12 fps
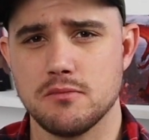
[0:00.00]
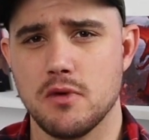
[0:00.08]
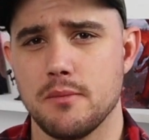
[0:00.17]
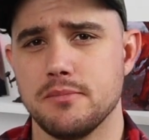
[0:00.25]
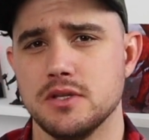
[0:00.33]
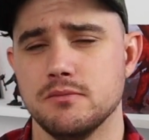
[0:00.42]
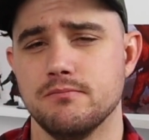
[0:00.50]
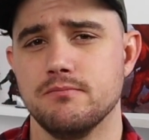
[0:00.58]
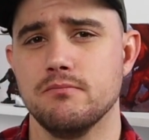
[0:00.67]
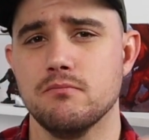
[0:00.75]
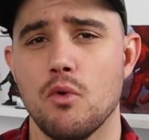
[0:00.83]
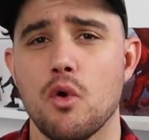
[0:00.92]
them up in
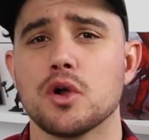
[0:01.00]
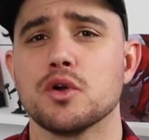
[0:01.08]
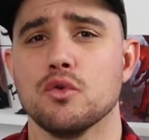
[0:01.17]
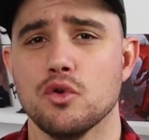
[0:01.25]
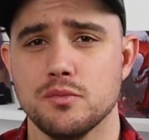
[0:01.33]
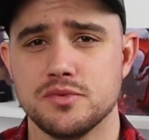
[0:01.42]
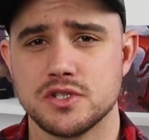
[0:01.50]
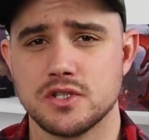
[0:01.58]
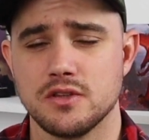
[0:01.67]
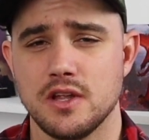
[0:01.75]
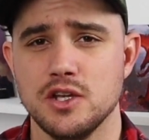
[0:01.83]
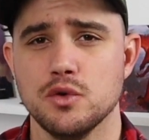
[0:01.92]
more groups
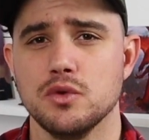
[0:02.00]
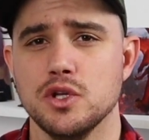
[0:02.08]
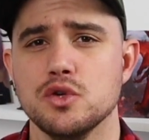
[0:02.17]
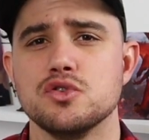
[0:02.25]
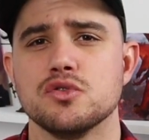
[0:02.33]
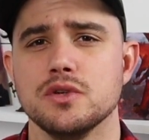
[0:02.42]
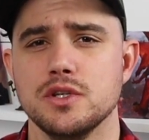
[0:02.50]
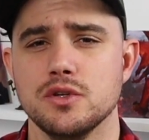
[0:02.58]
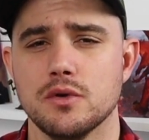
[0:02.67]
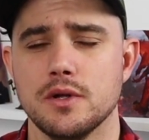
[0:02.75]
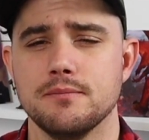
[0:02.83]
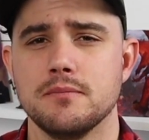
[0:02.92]
than you would usually
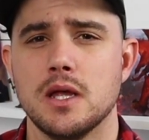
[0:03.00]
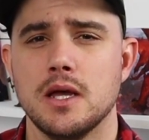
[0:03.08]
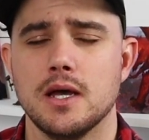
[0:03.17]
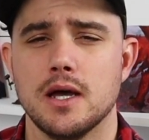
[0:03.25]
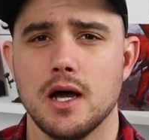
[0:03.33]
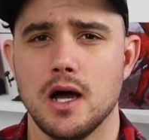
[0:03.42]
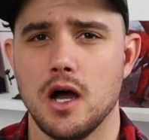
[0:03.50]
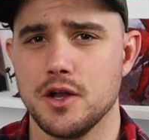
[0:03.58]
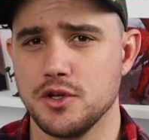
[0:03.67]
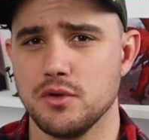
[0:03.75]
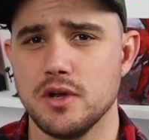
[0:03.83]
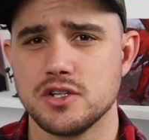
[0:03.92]
do it
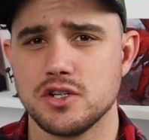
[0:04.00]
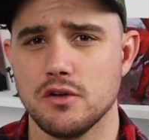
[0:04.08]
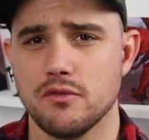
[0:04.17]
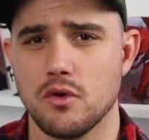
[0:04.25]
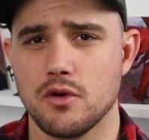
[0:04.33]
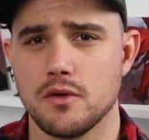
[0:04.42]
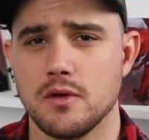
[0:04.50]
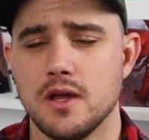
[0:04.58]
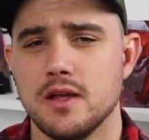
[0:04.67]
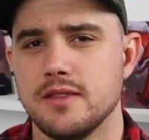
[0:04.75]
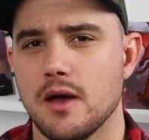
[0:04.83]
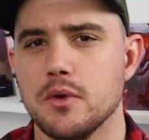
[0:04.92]
on your initiative order.
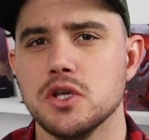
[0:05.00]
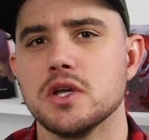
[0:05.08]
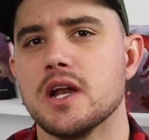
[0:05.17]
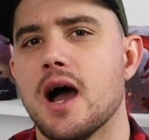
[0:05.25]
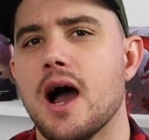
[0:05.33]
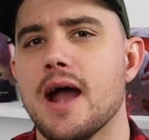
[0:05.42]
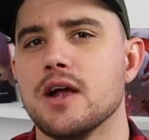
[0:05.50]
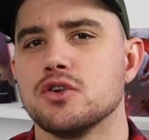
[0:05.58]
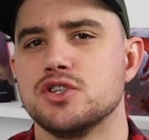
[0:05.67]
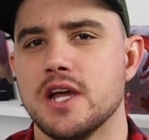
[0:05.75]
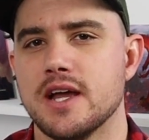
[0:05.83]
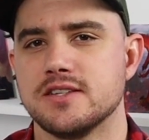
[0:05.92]
That way you get a higher
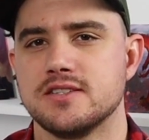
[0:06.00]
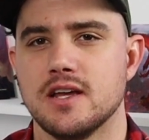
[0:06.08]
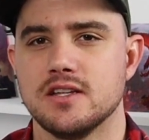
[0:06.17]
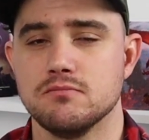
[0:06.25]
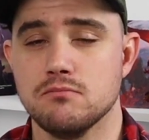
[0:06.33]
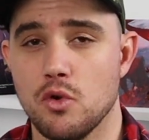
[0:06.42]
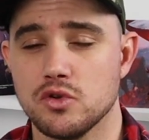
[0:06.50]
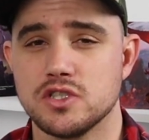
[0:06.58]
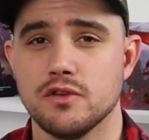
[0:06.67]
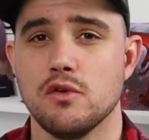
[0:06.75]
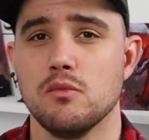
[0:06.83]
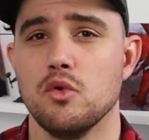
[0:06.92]
chance that
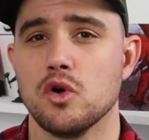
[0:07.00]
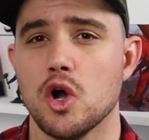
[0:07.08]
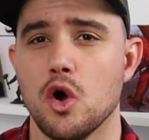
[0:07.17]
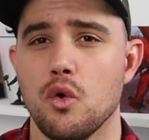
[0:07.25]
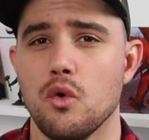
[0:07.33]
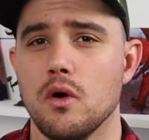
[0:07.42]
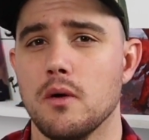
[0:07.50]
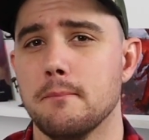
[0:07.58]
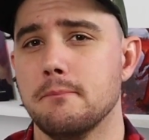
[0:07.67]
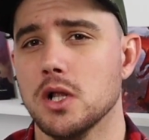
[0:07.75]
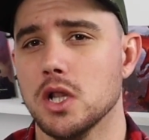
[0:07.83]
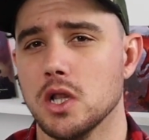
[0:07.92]
most of them will go
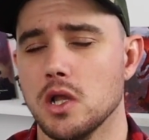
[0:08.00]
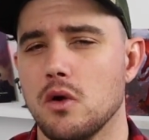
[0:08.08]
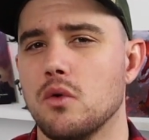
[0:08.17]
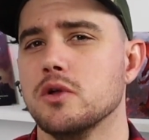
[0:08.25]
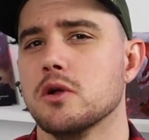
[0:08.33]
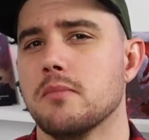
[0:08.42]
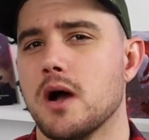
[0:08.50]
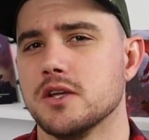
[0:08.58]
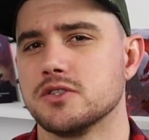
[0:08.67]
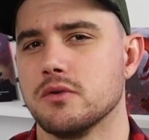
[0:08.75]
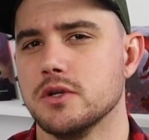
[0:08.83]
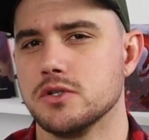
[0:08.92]
below your
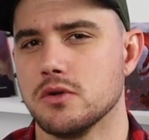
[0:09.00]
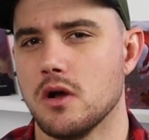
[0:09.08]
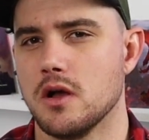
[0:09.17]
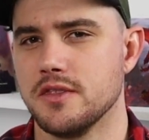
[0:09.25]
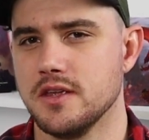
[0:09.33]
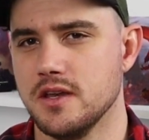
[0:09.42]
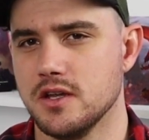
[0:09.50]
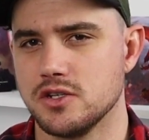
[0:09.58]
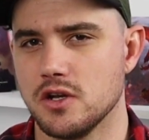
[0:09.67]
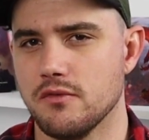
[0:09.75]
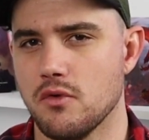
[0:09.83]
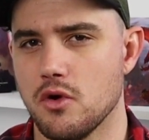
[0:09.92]
boss creature on the
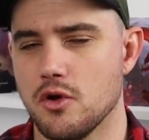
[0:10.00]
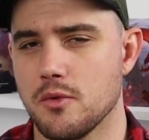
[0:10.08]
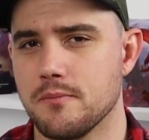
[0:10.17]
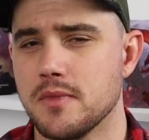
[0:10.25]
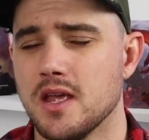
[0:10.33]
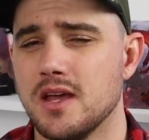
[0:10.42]
initiative order.